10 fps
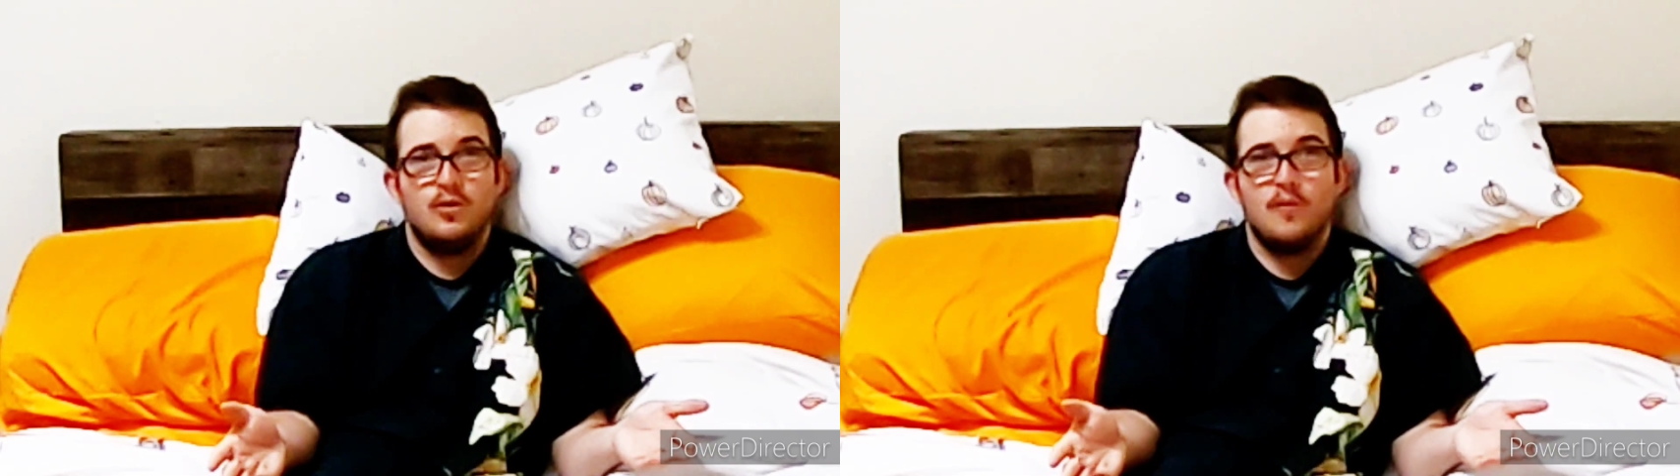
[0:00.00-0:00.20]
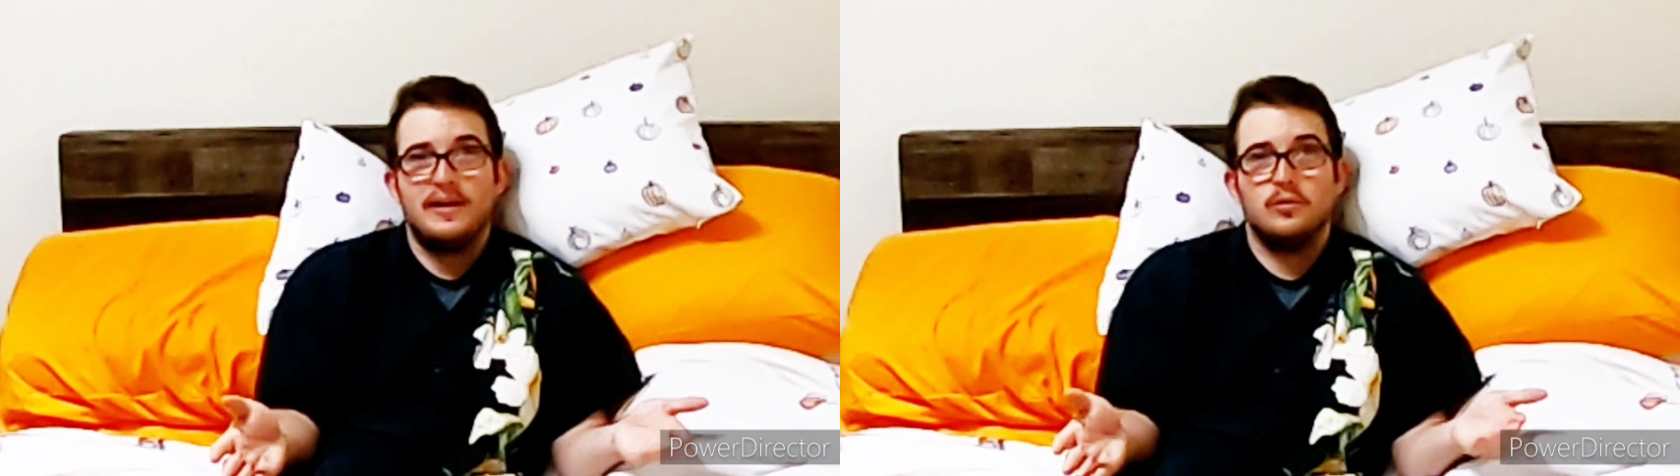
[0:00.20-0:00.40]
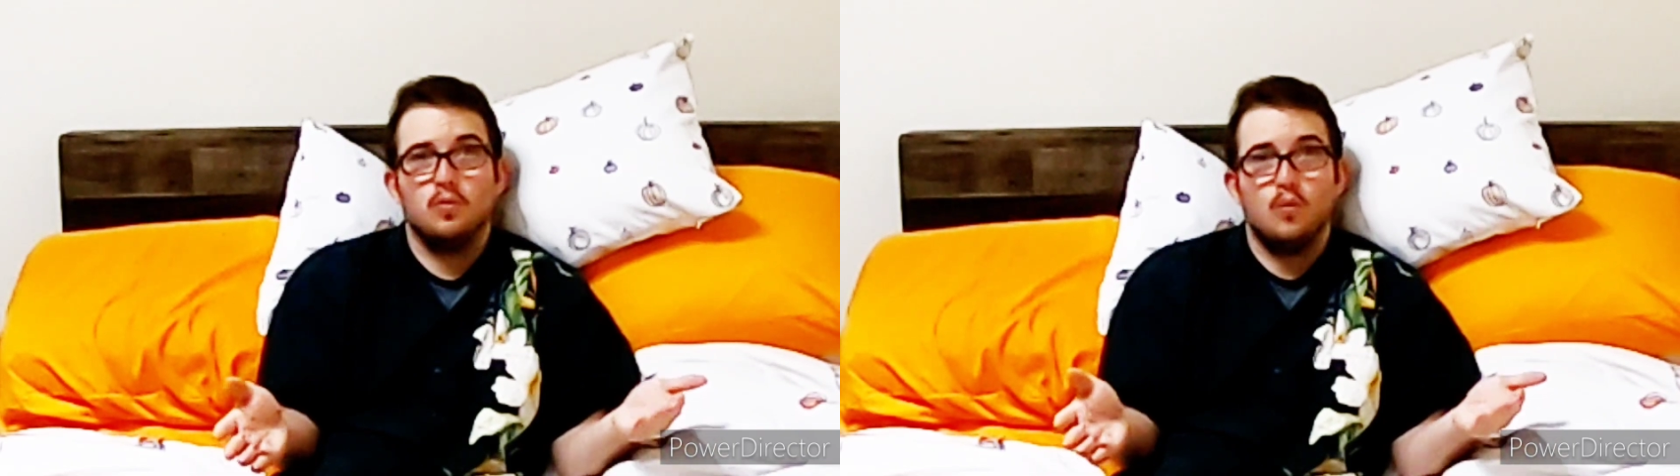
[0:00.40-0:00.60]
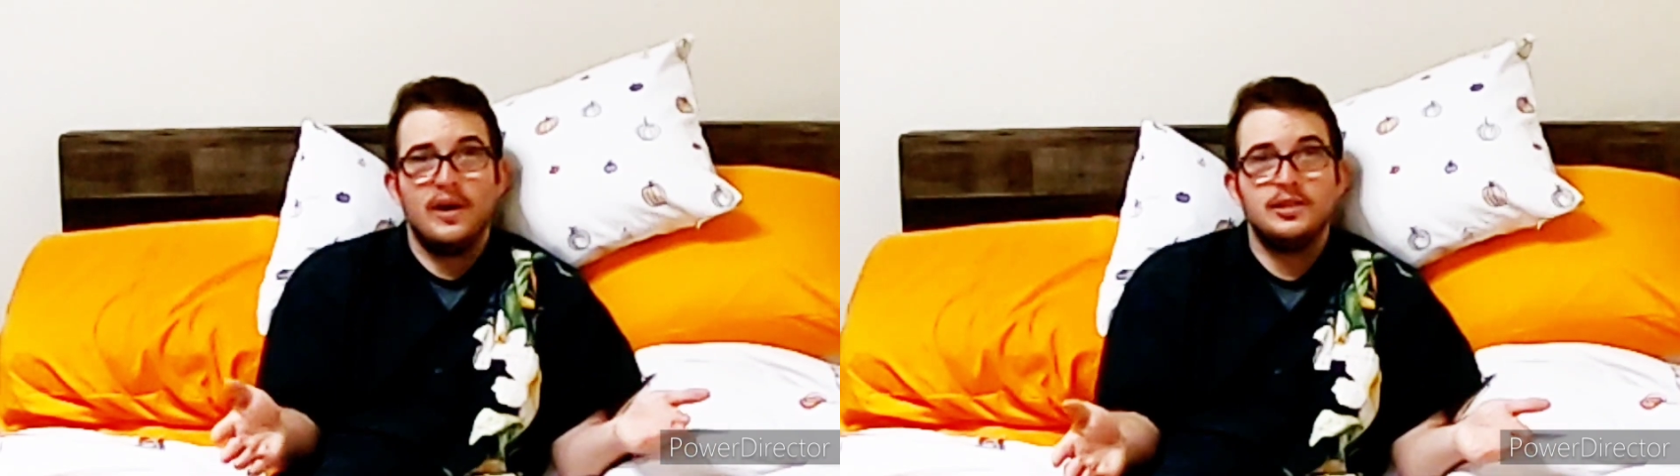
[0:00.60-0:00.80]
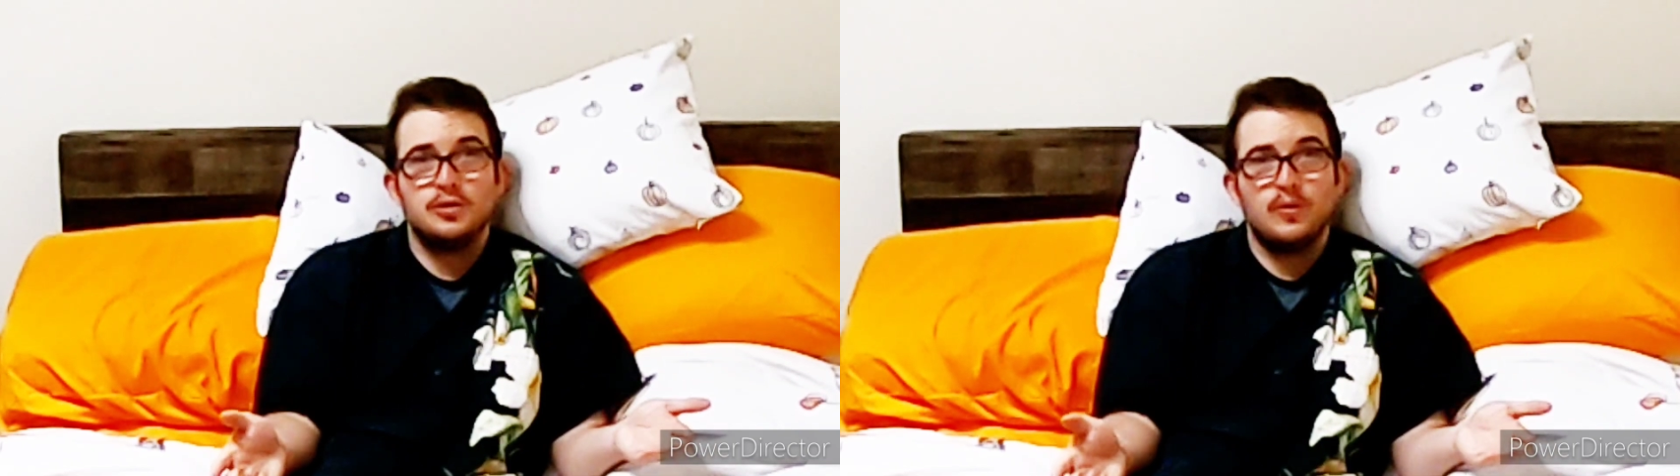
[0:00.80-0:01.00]
No matter
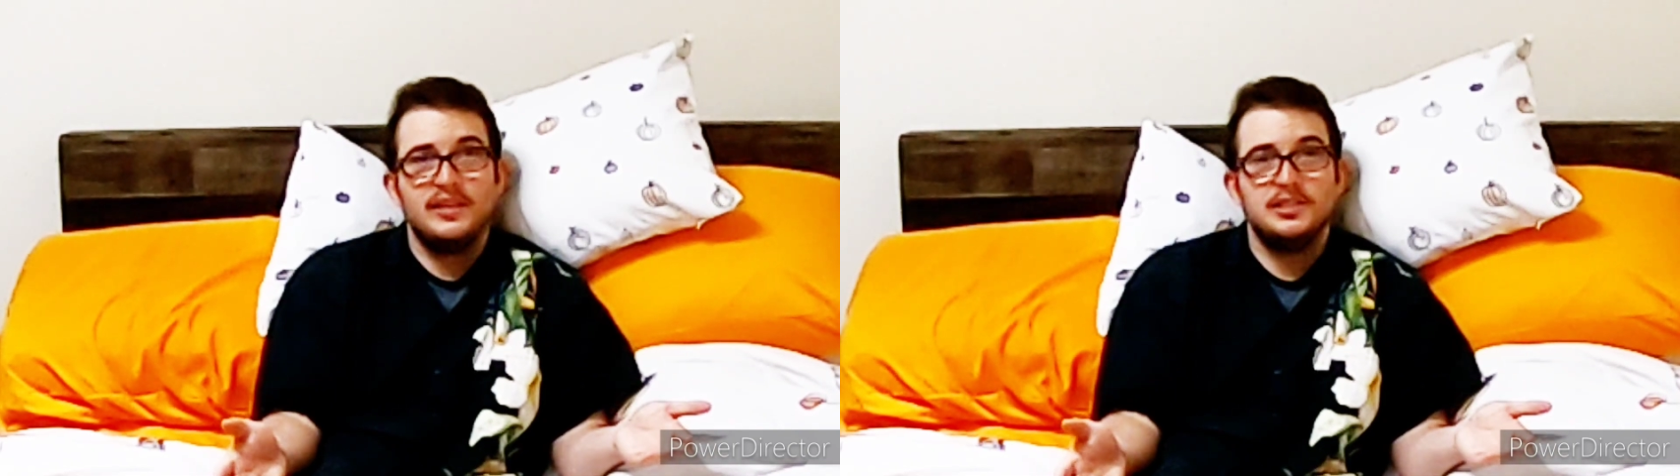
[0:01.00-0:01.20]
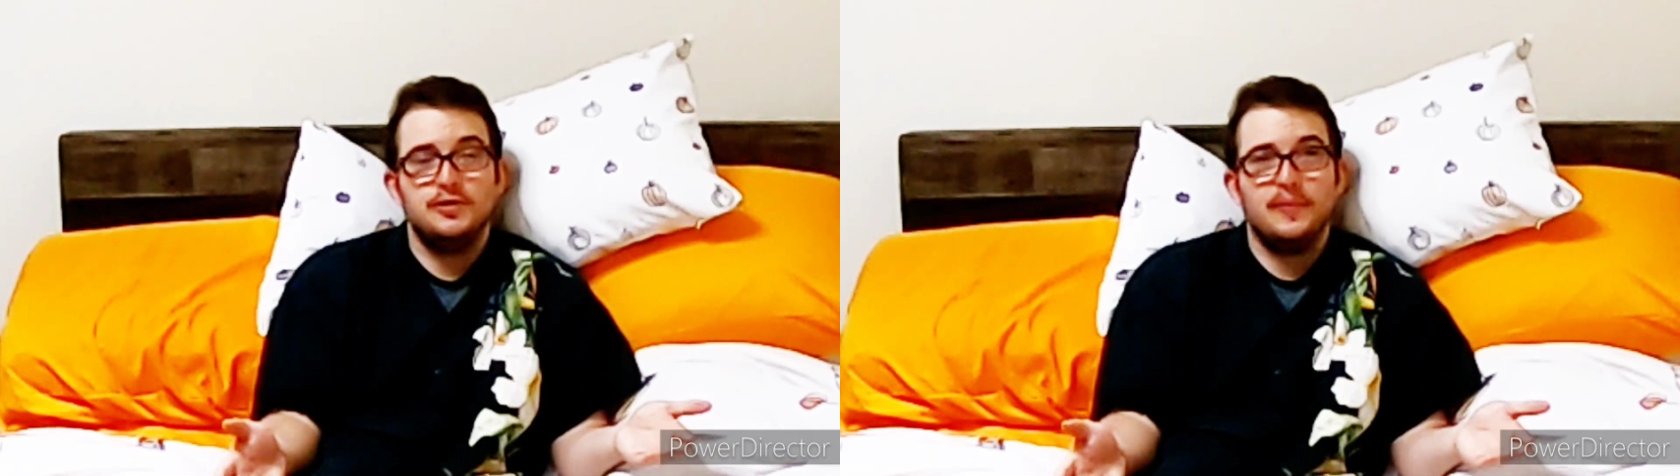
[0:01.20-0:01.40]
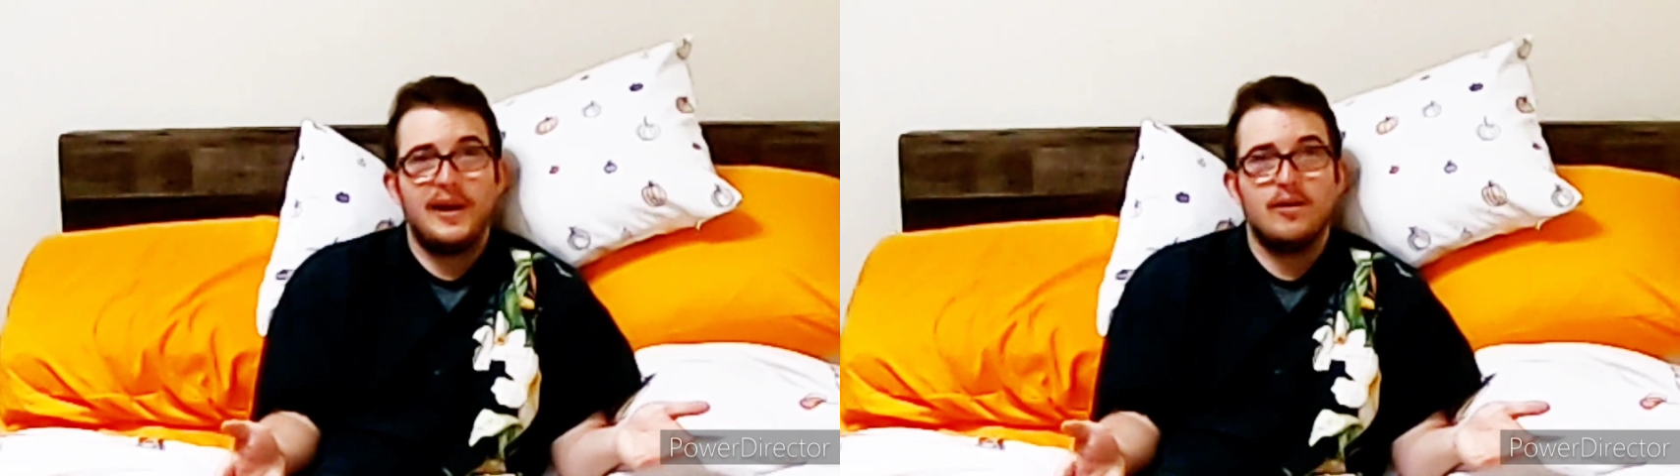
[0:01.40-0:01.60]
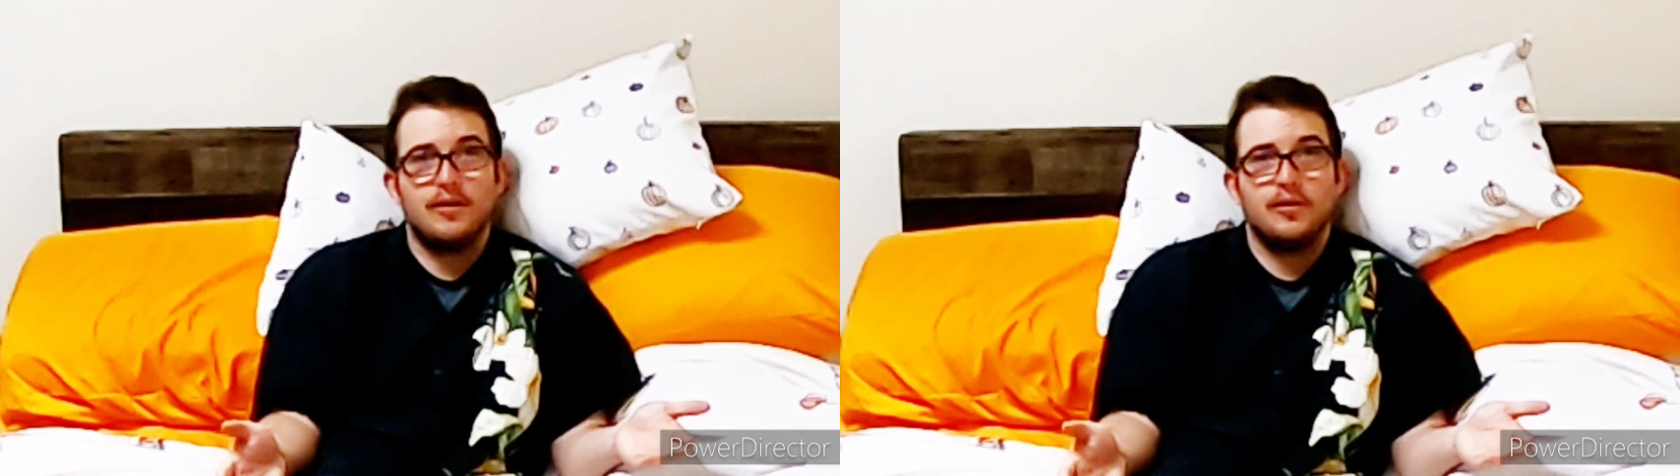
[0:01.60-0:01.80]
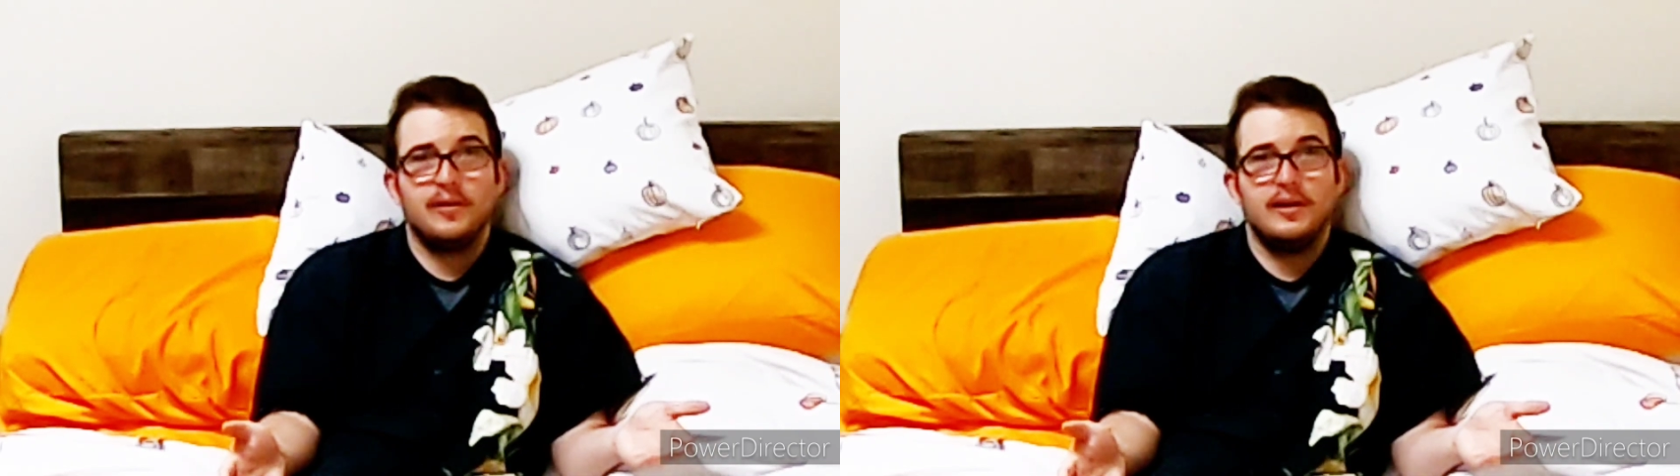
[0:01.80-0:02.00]
what choice you make
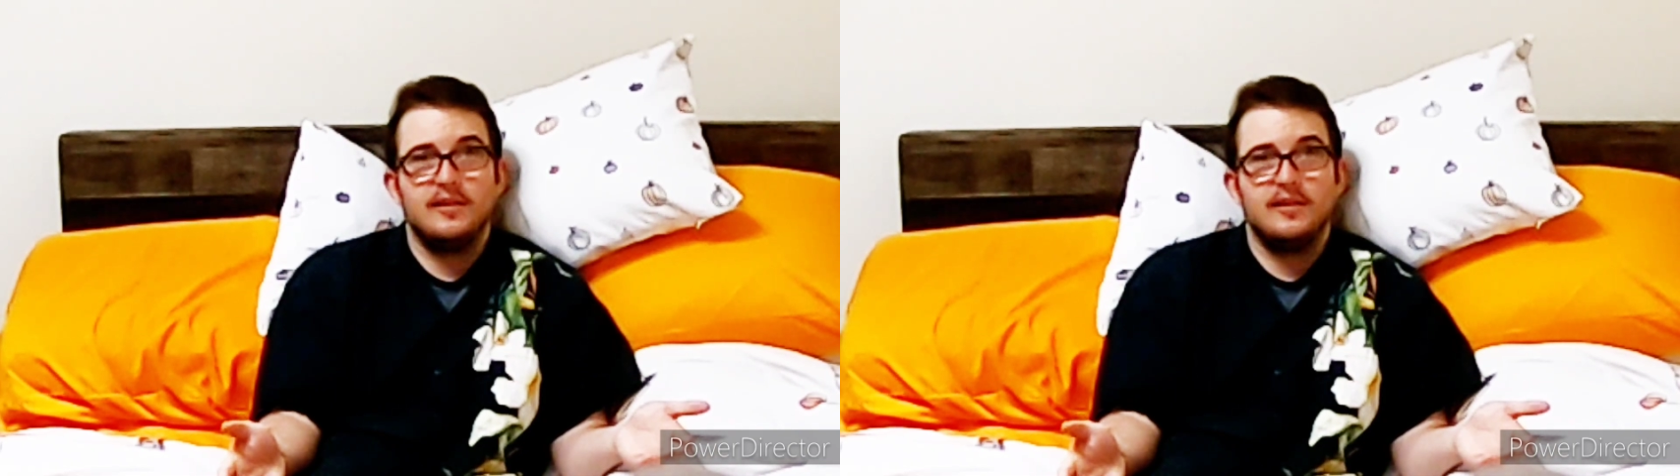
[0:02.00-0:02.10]
on your